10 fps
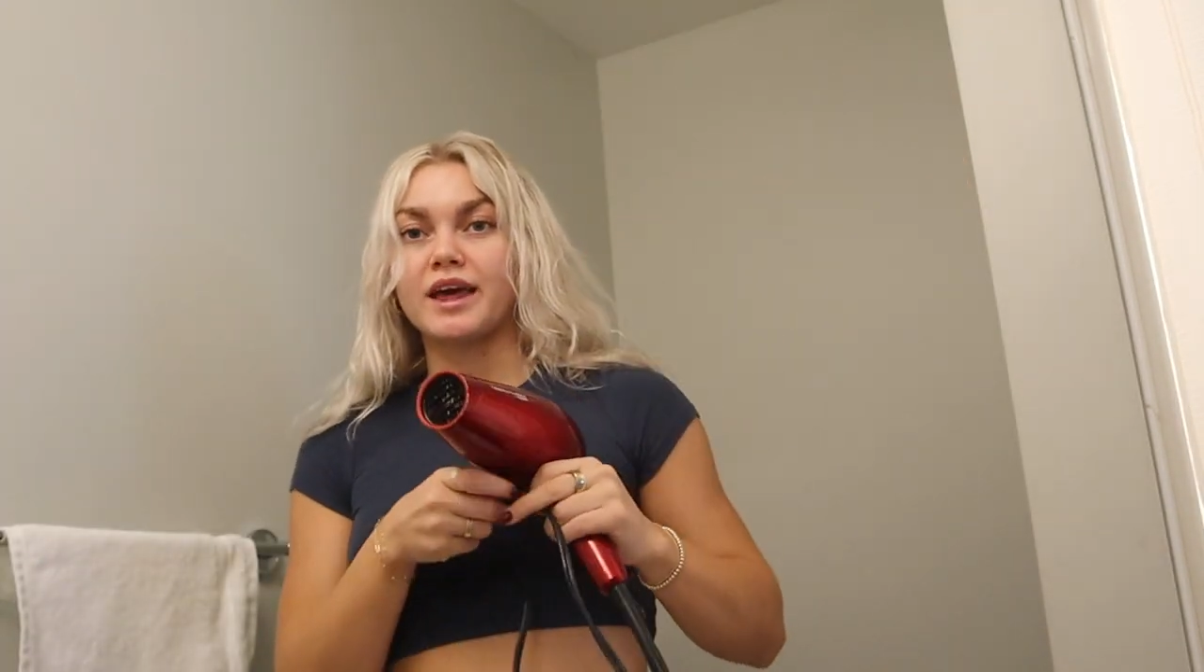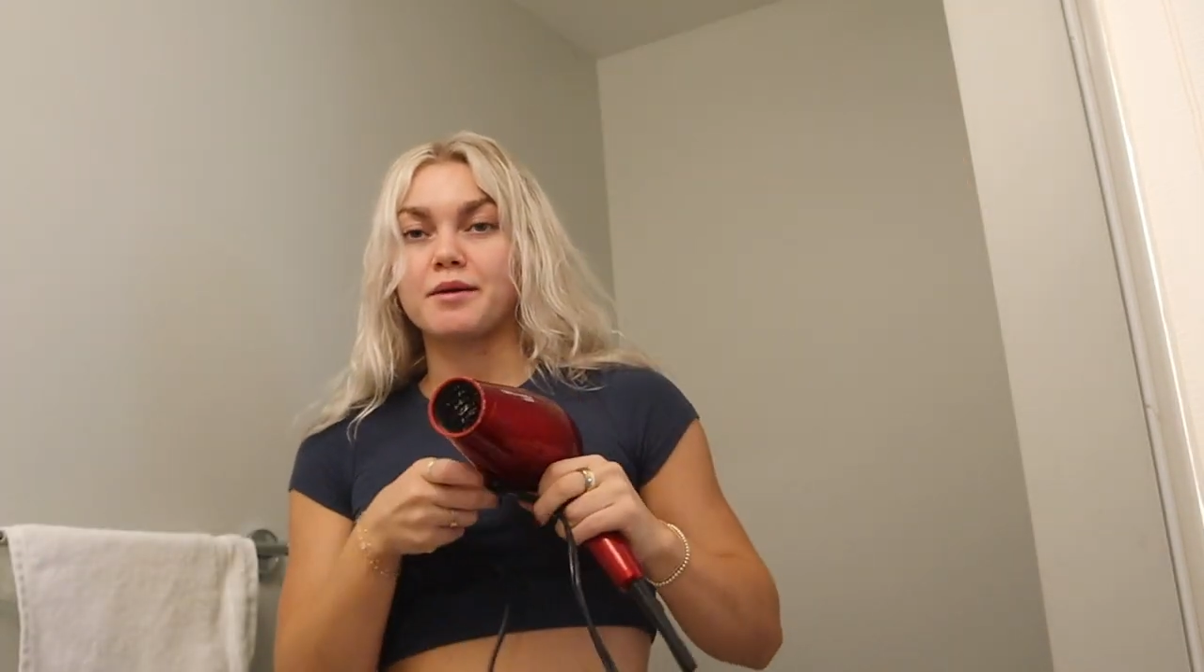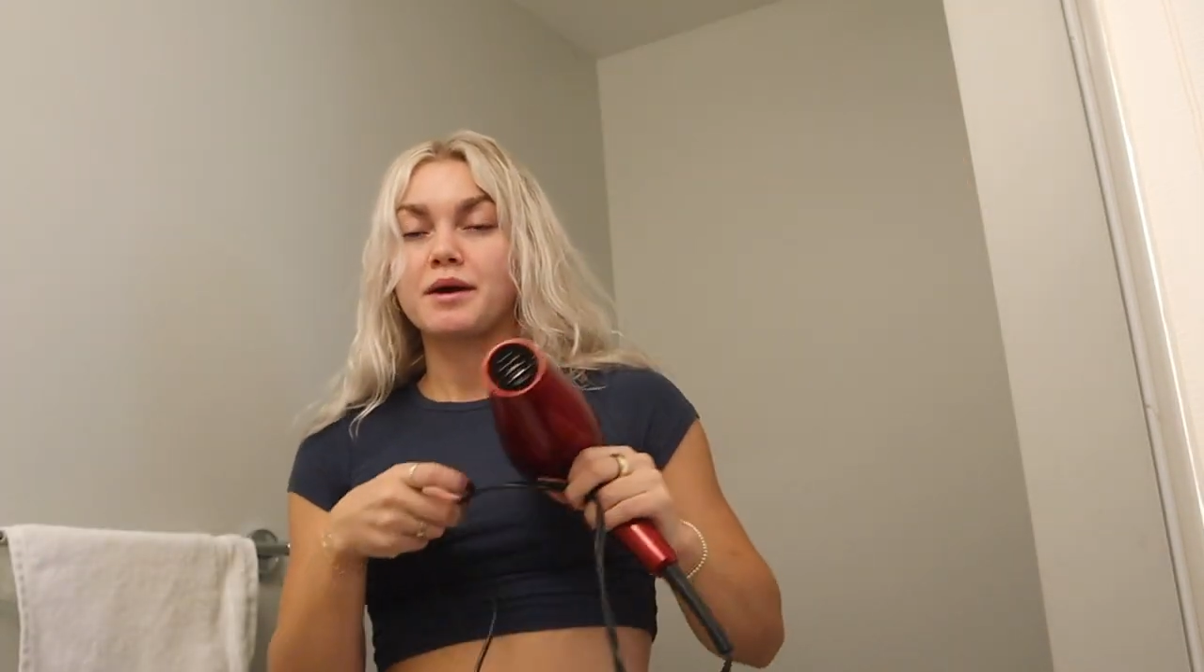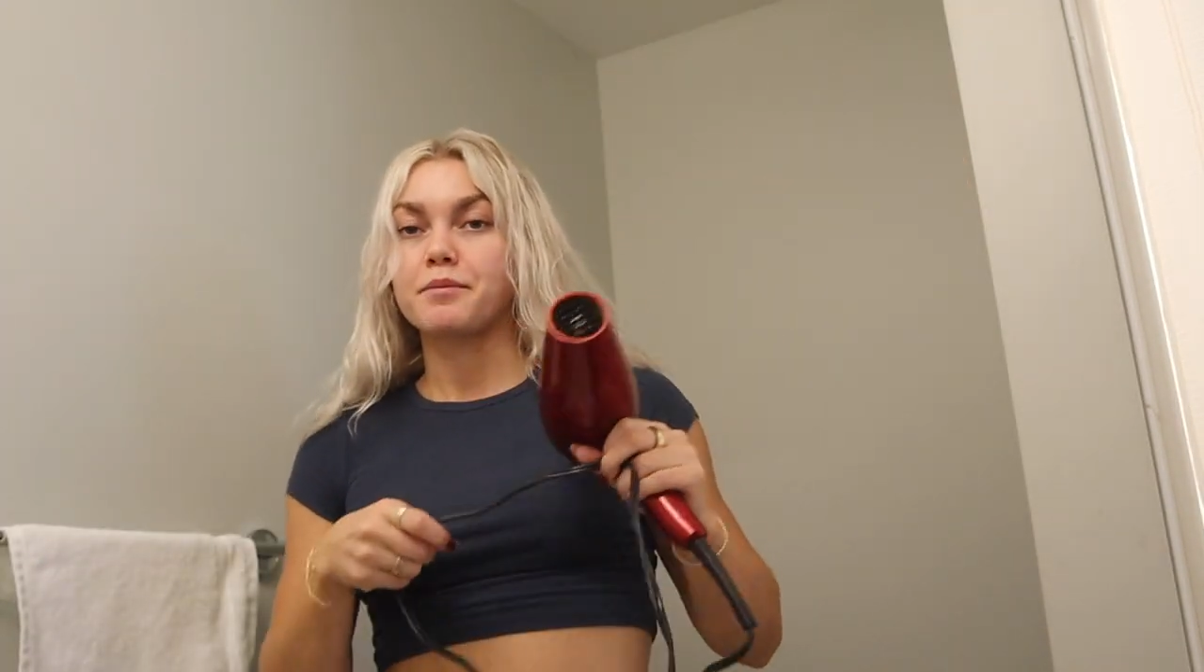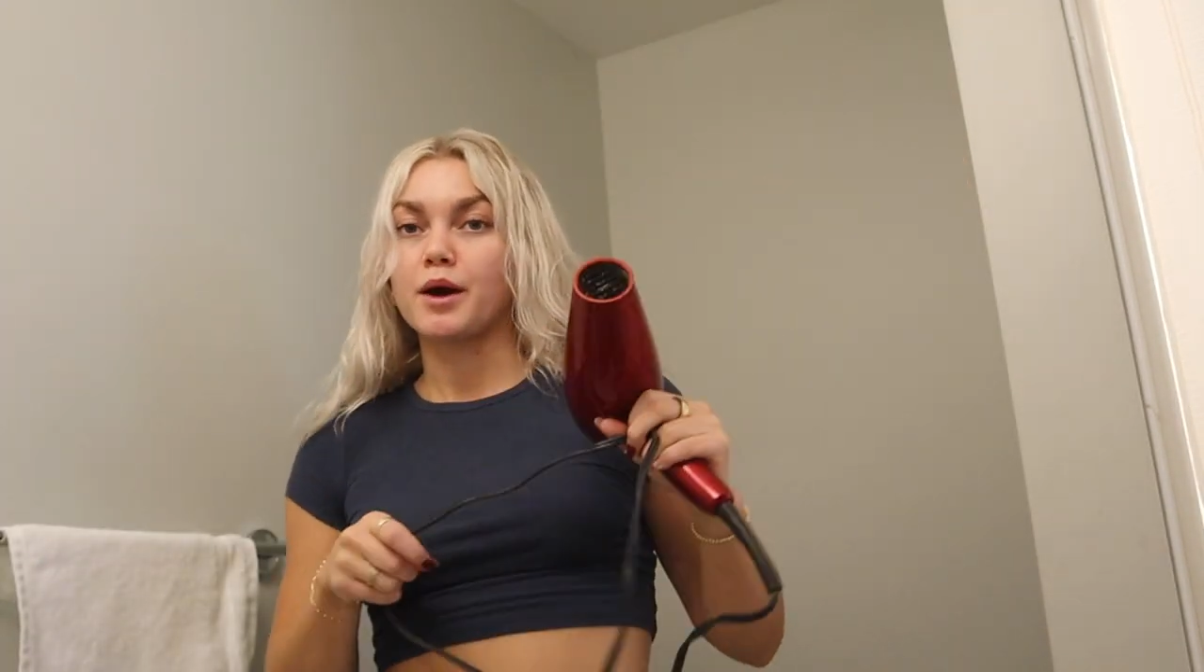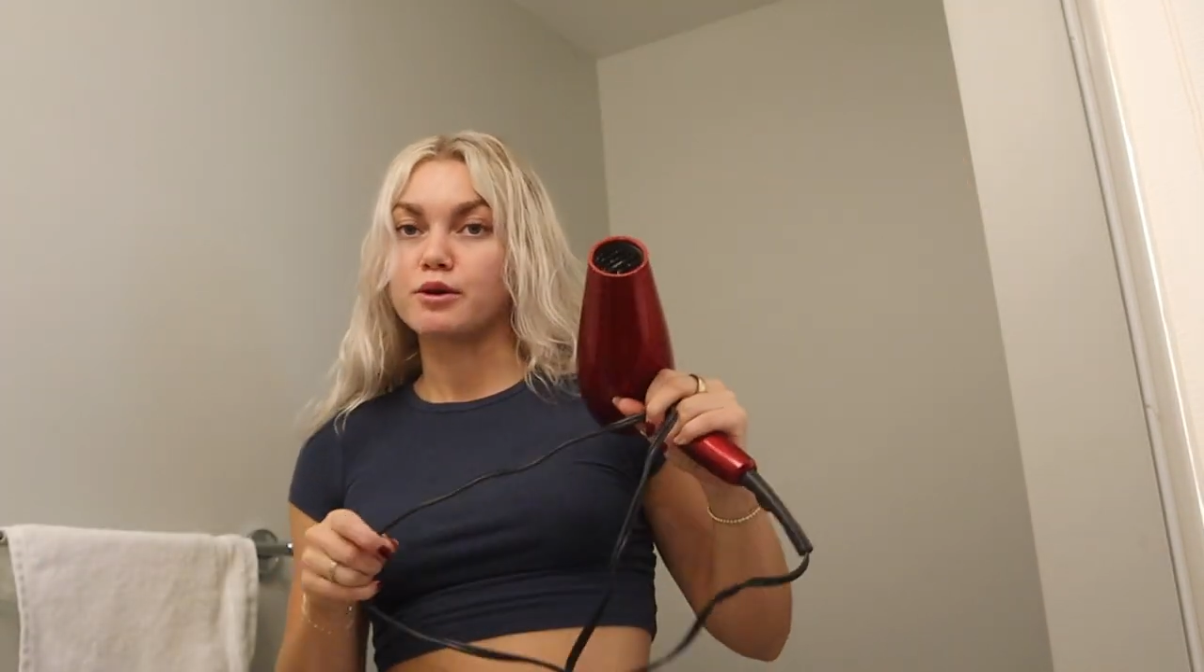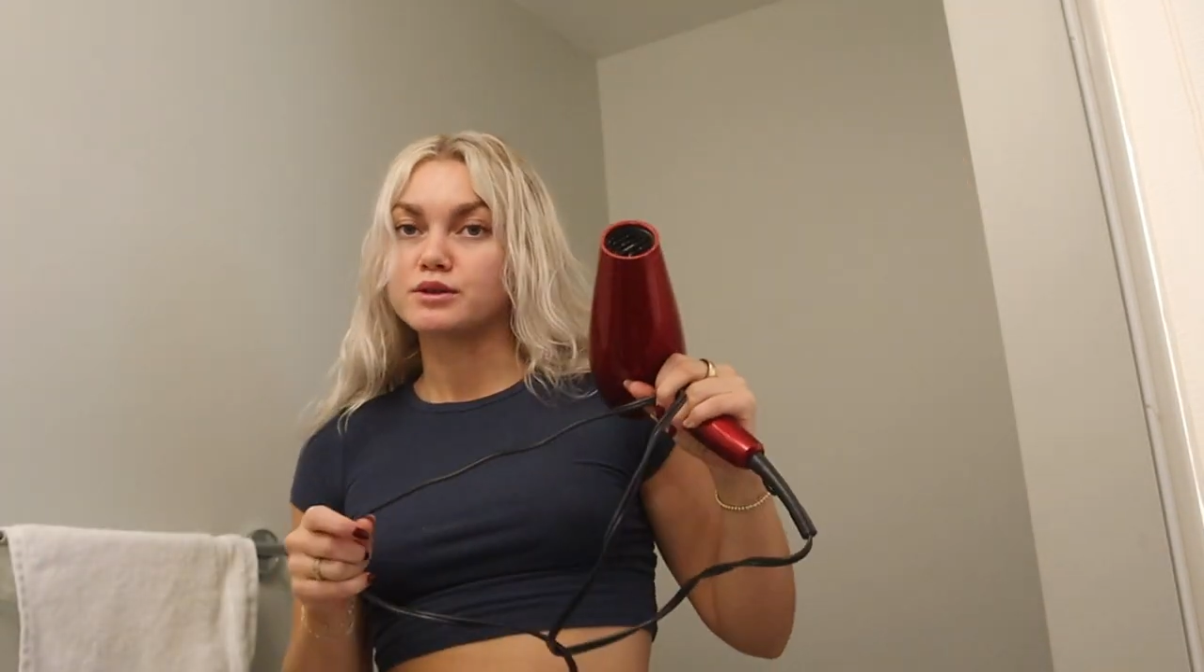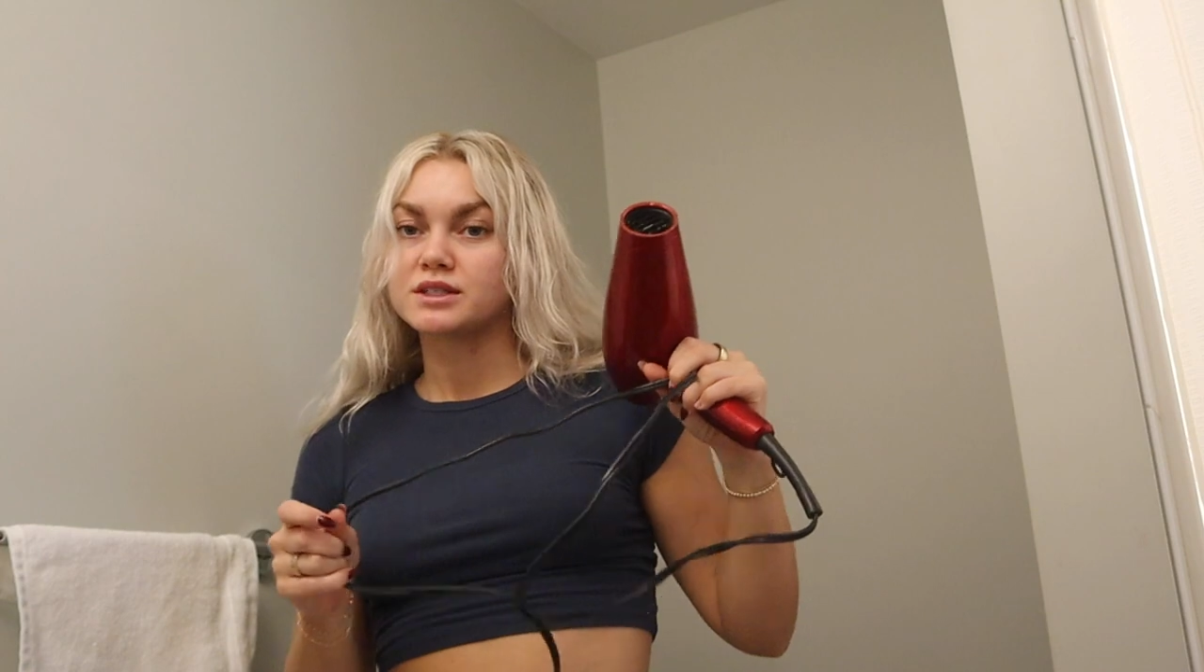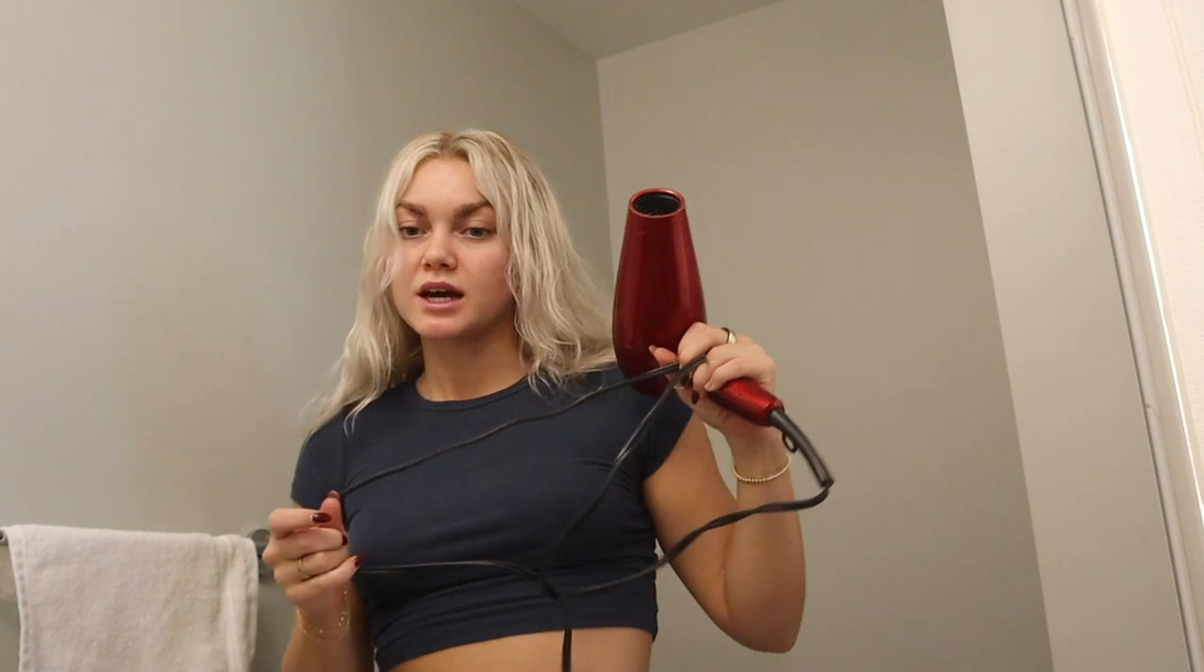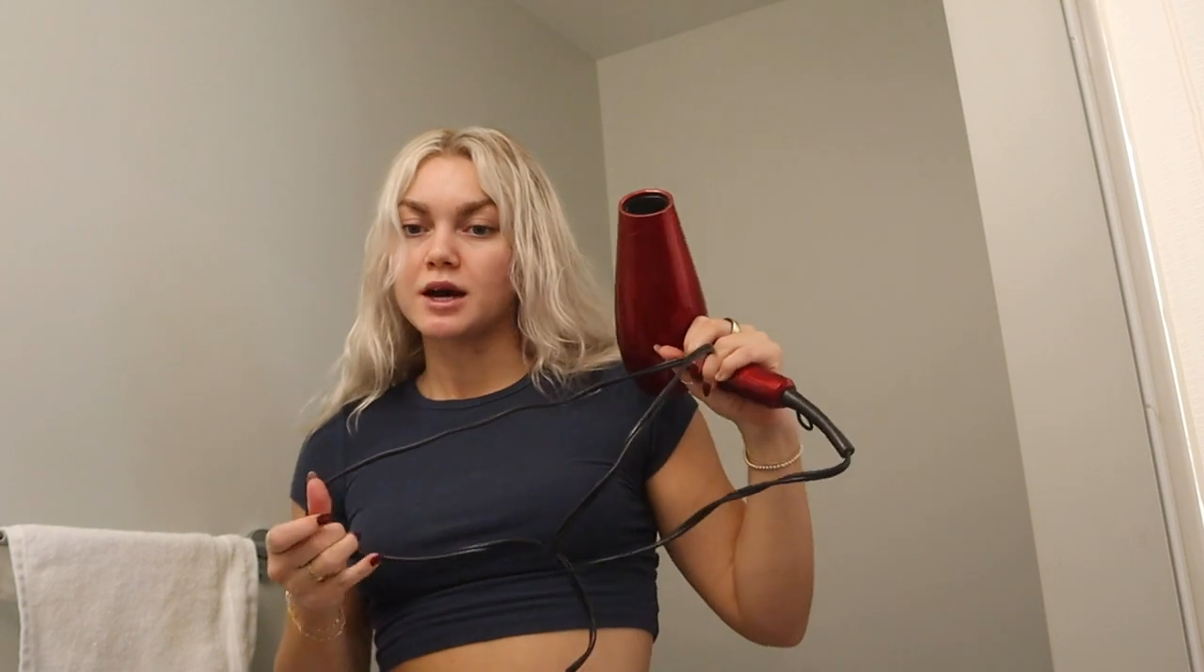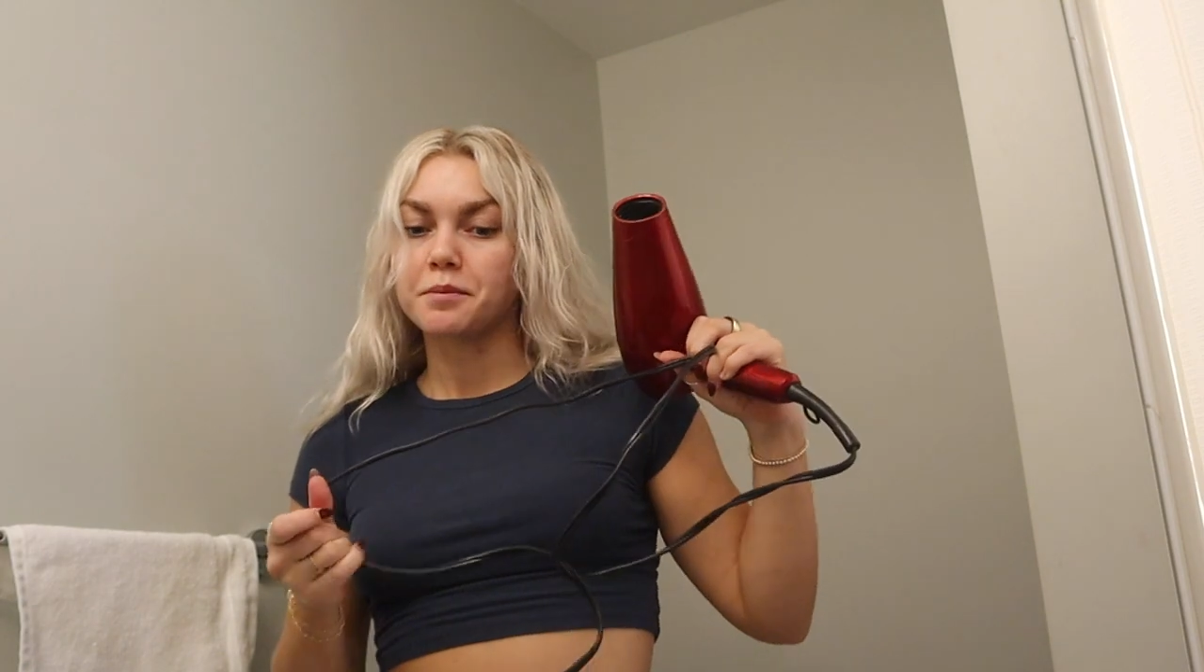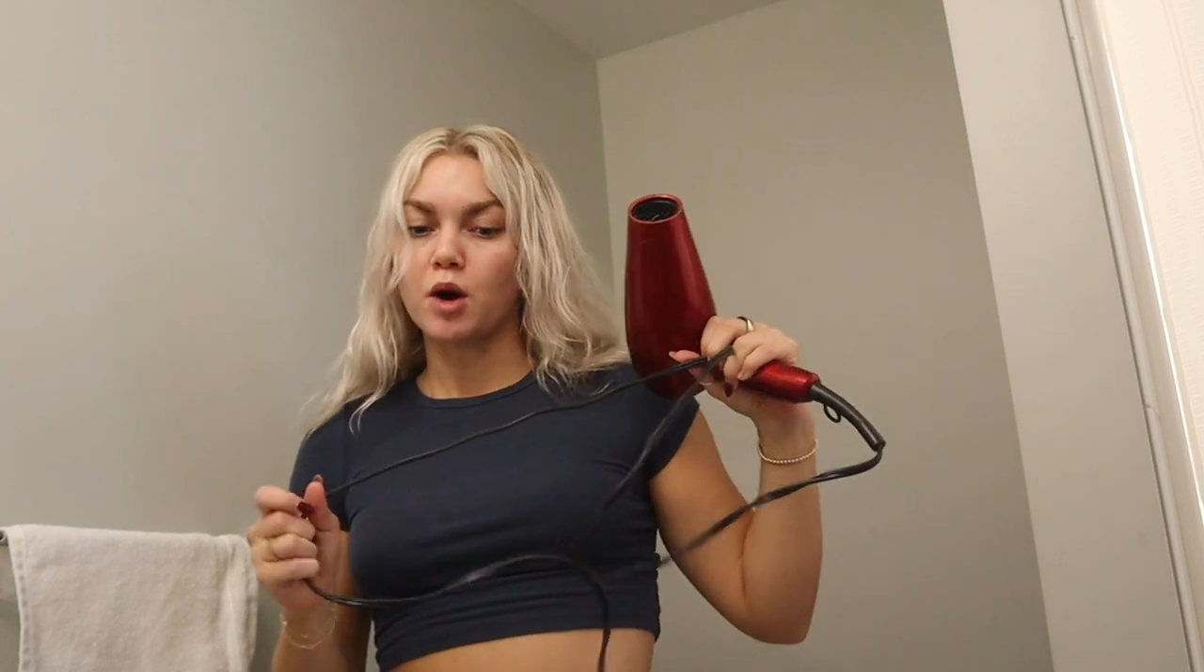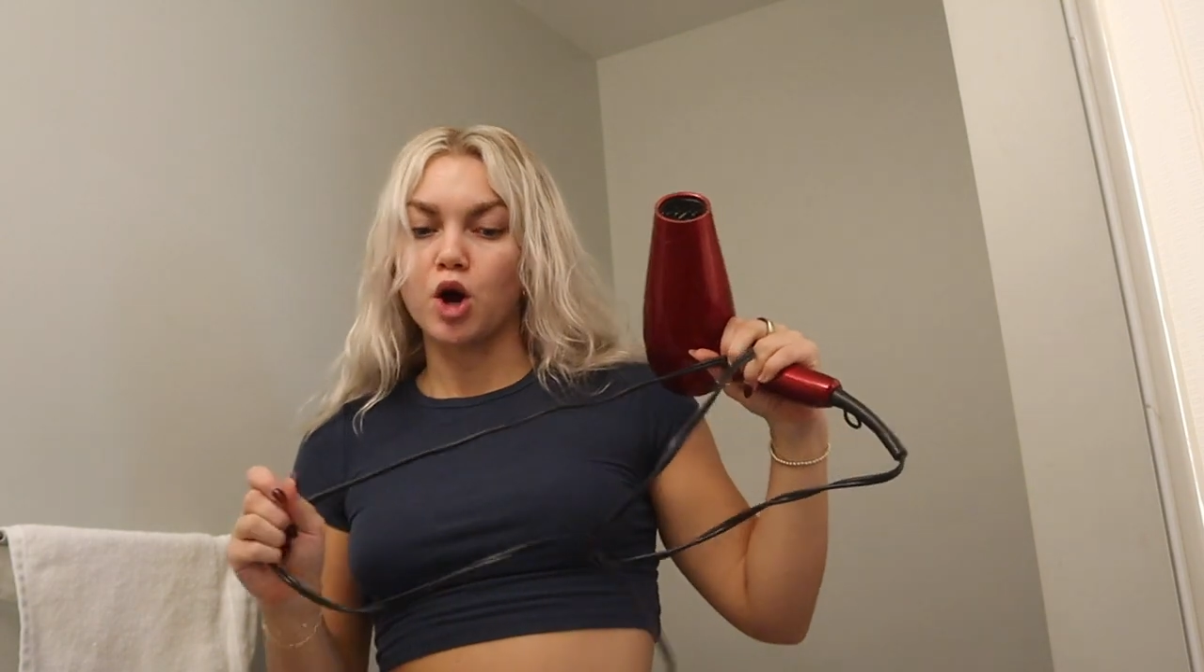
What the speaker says: get my post up